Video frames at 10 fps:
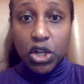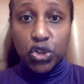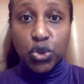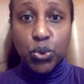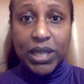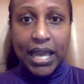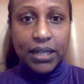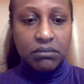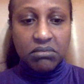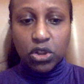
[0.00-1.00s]
you
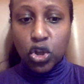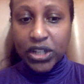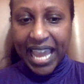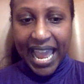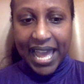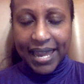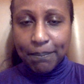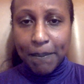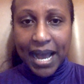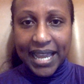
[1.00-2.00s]
can look at
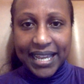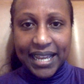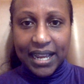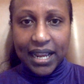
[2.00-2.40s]
my